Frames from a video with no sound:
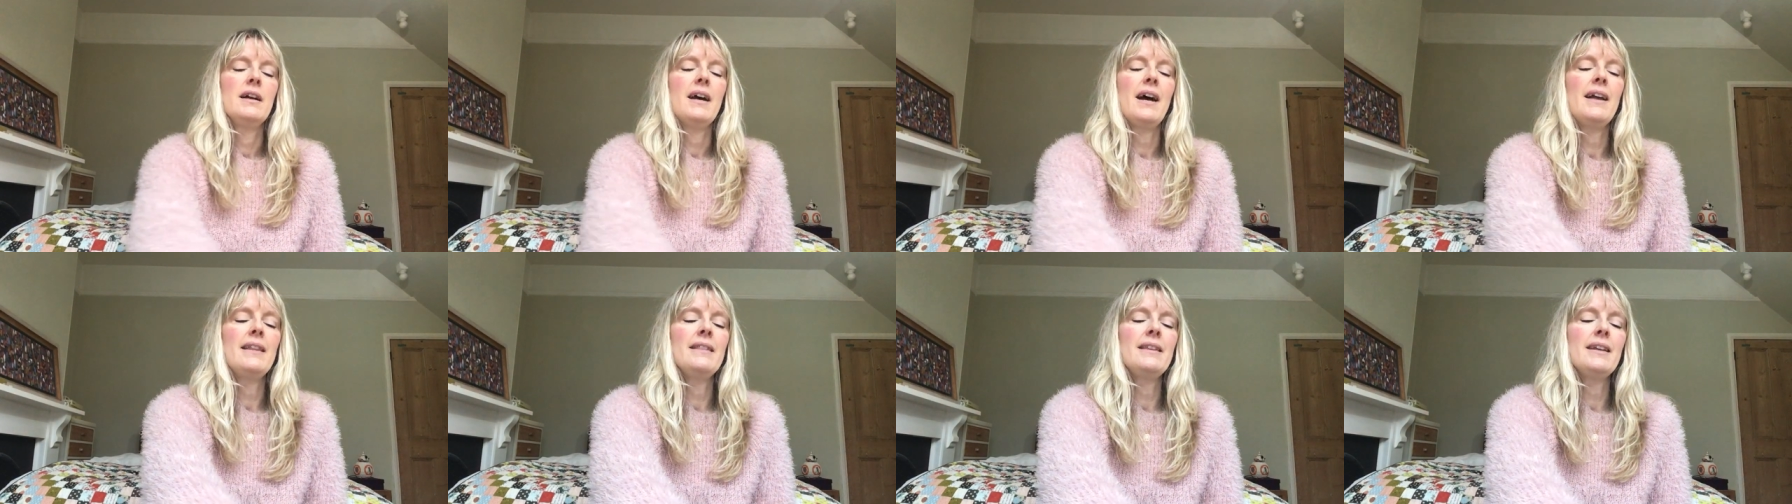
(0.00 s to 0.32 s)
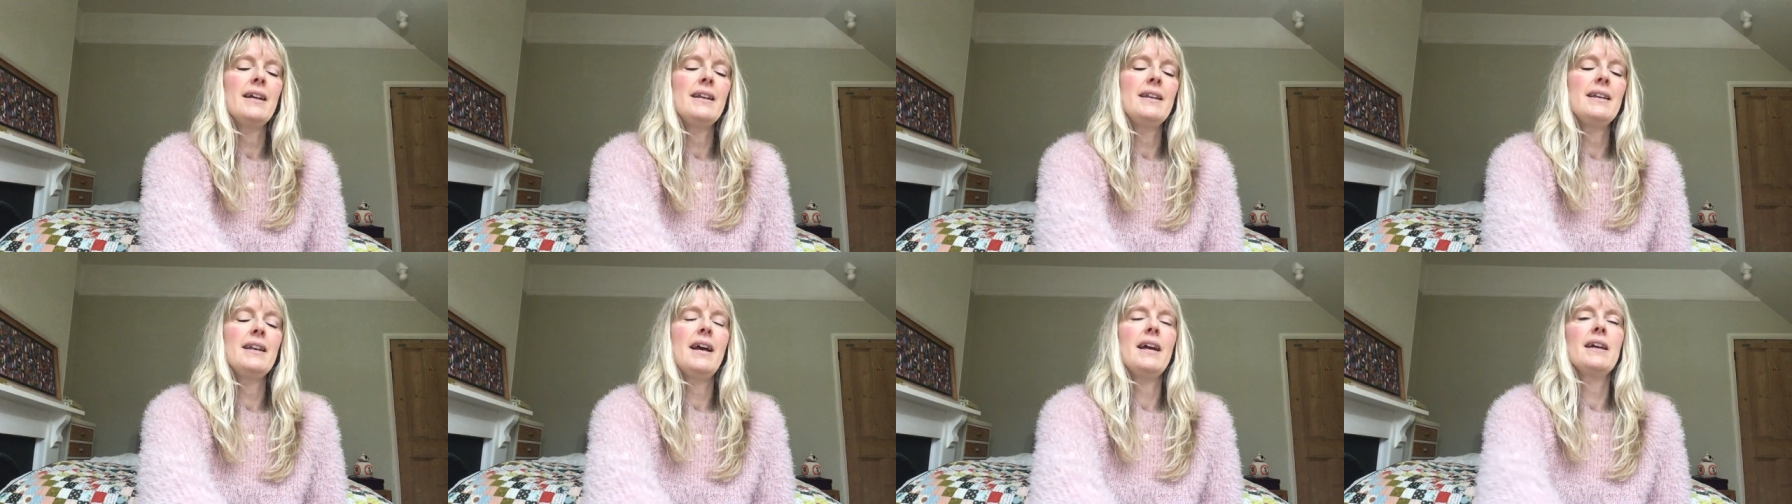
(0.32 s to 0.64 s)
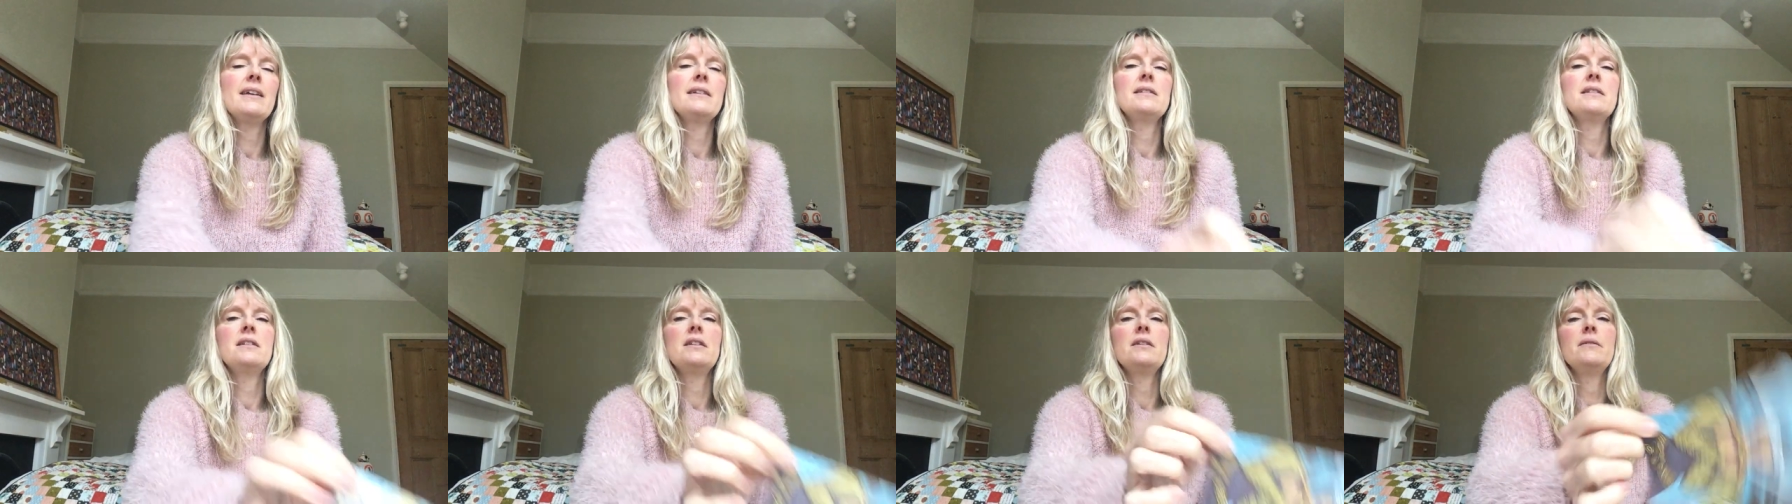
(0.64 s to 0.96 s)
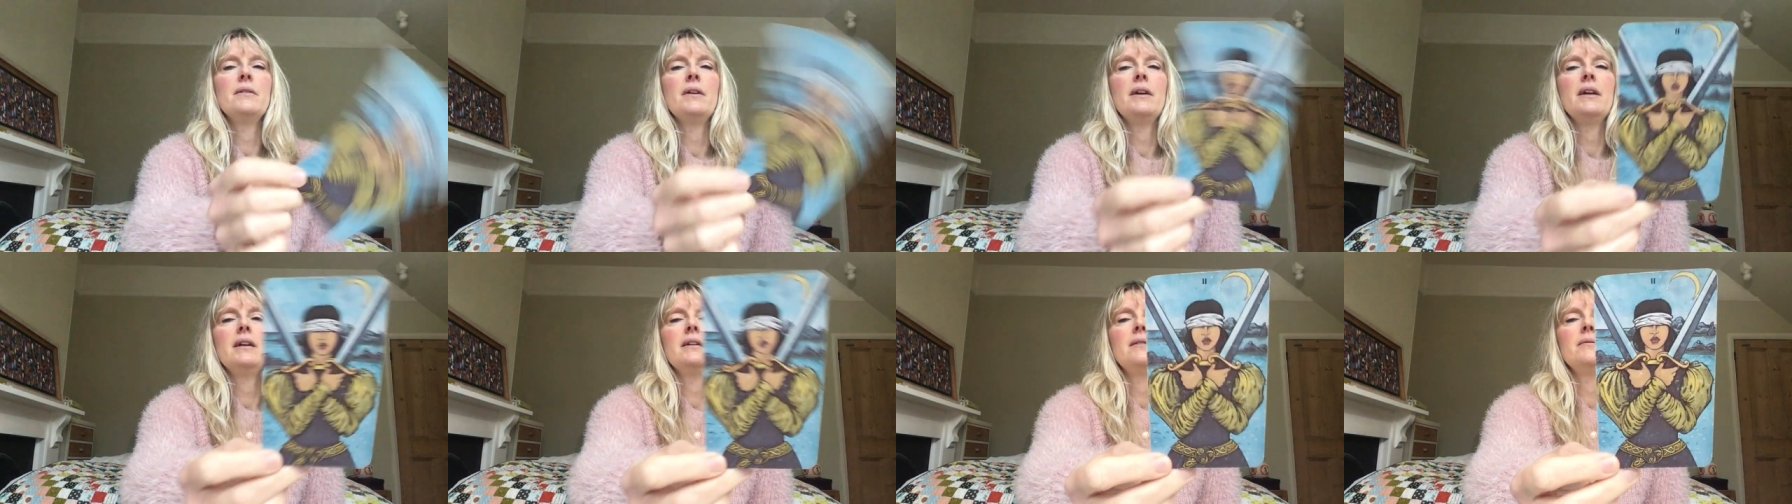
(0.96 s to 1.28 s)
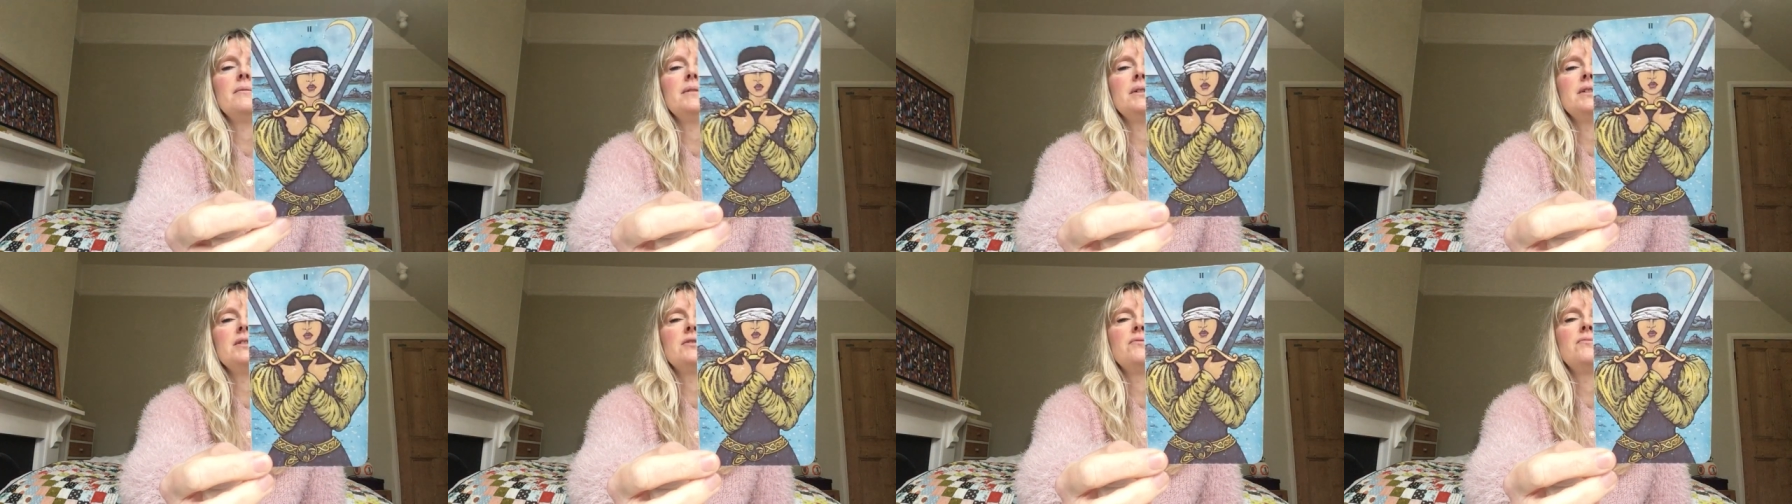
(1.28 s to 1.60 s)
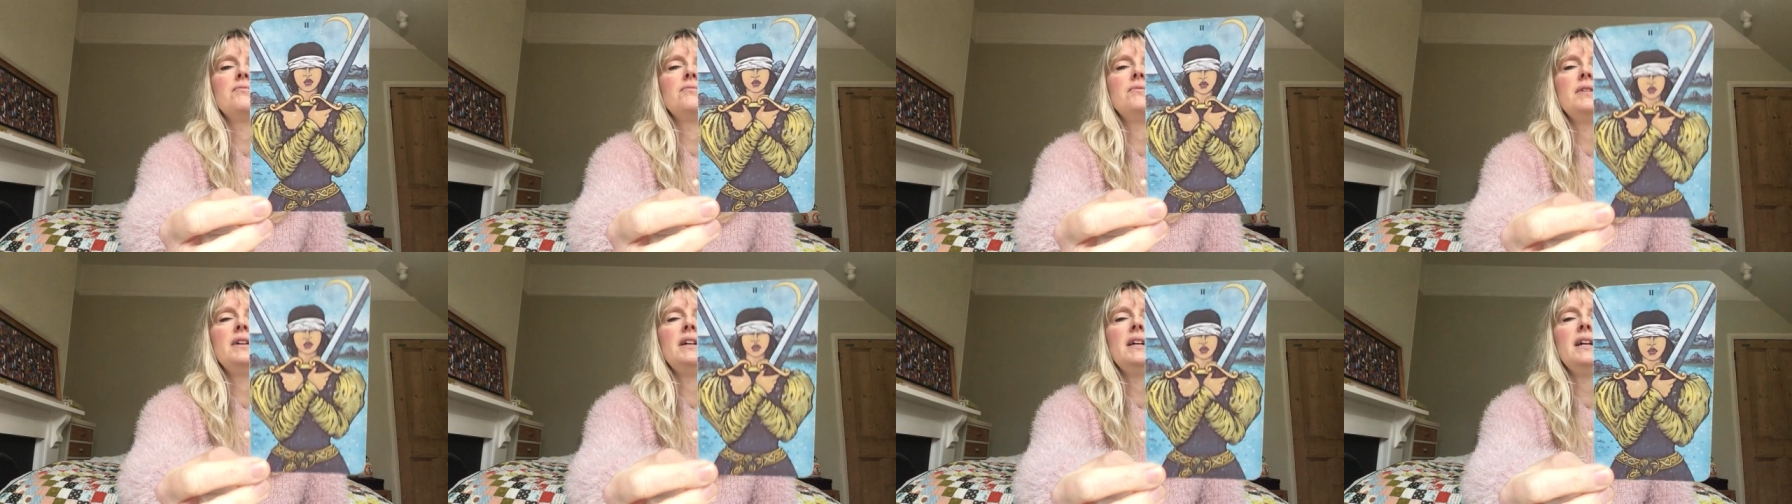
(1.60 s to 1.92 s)
And then next to it, which
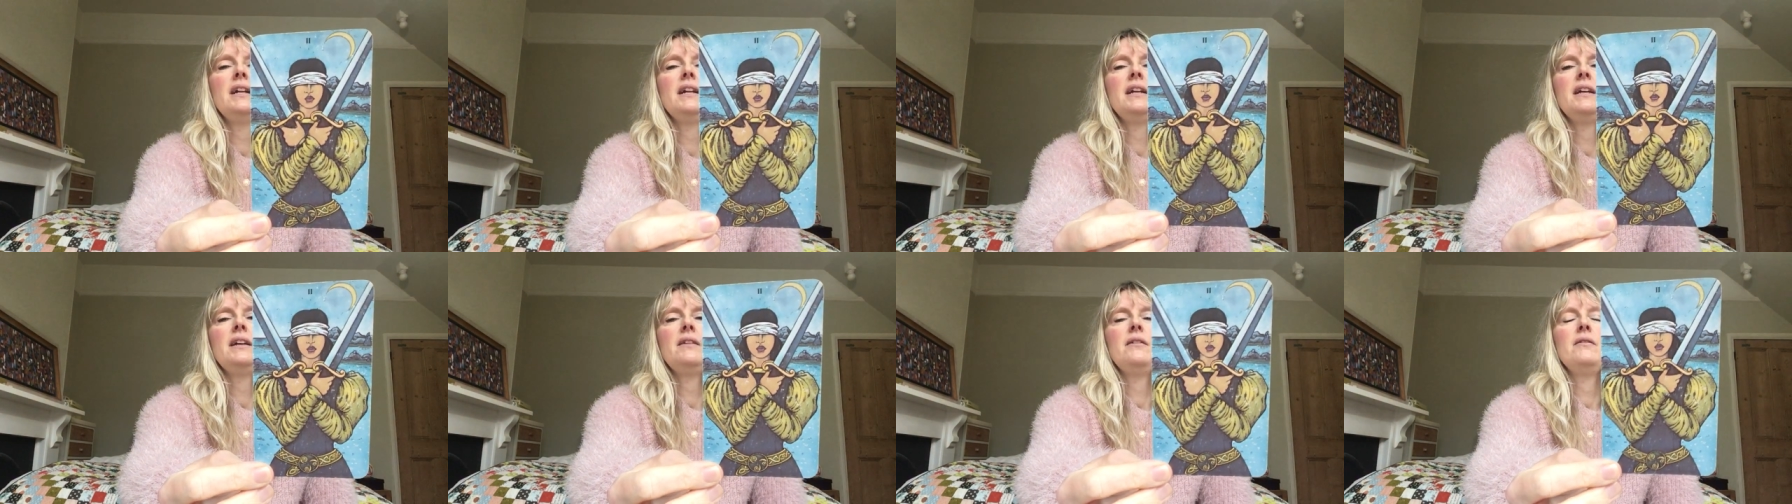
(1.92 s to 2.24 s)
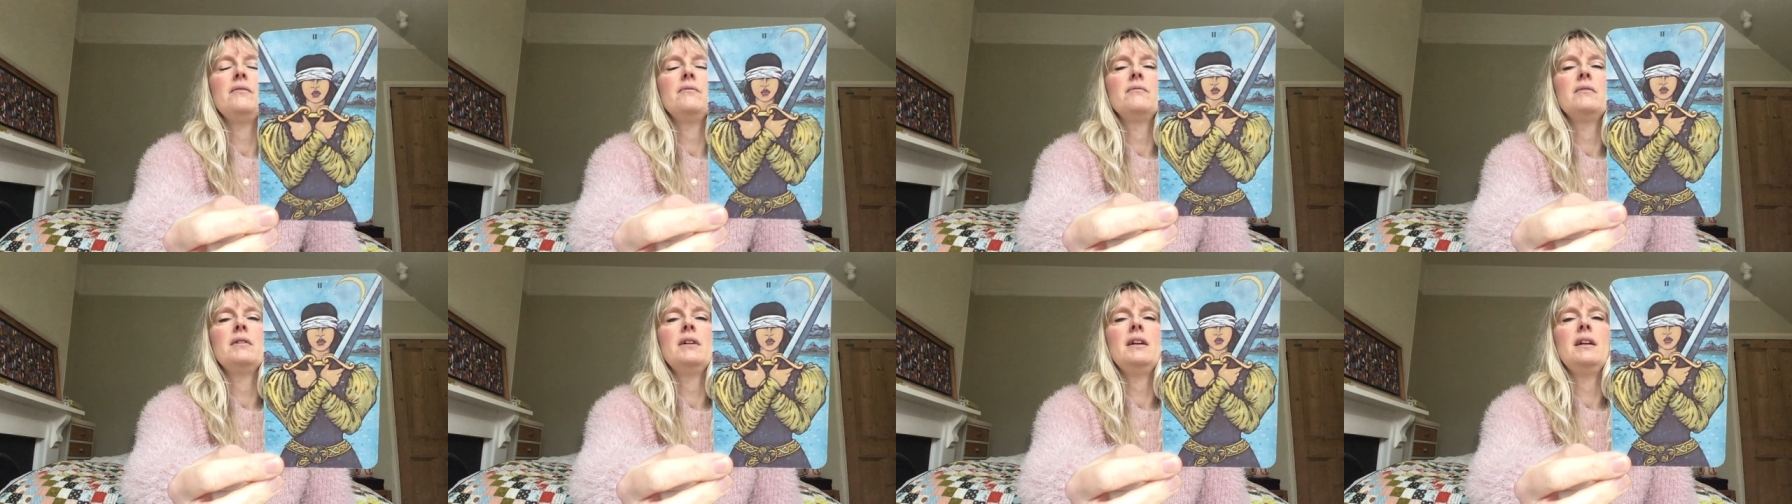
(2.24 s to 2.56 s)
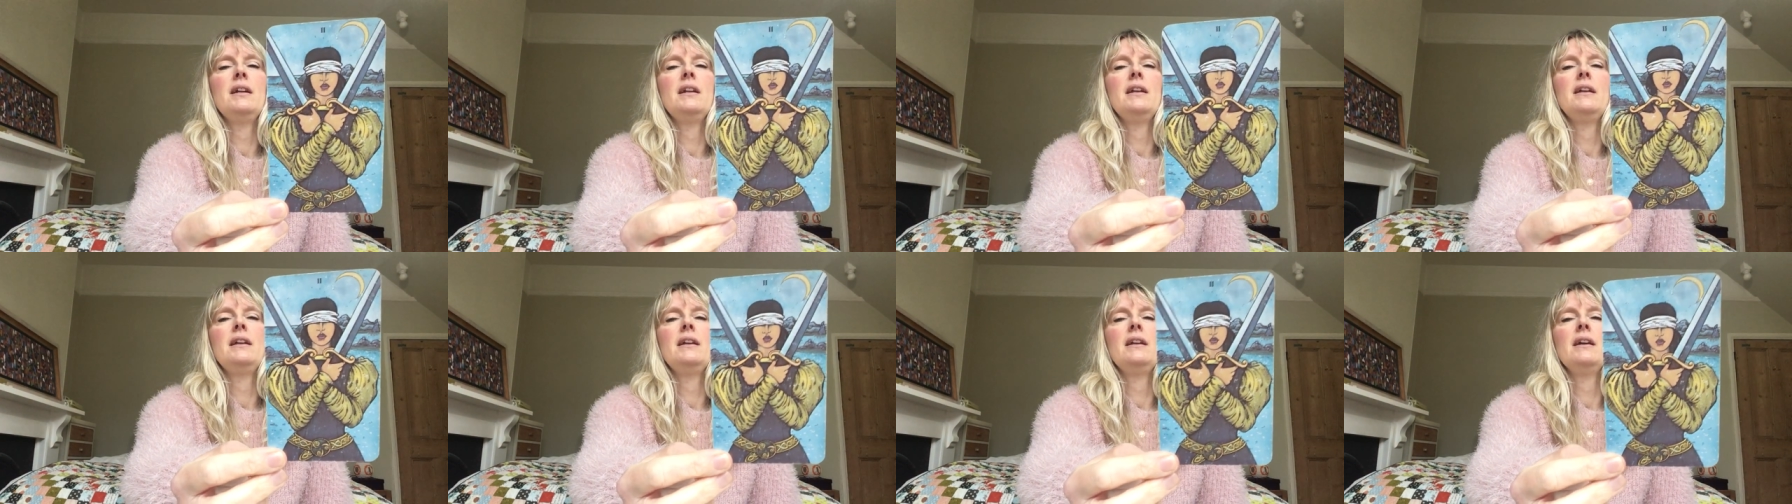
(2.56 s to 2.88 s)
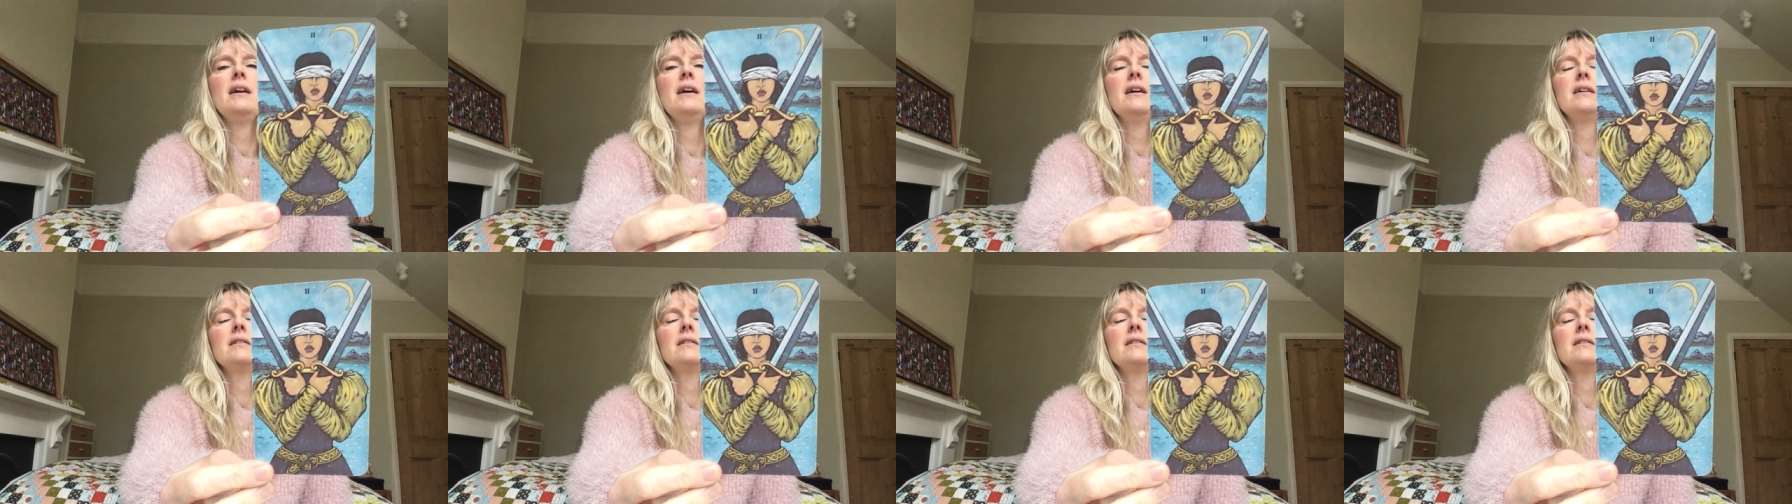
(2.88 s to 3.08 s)
really, really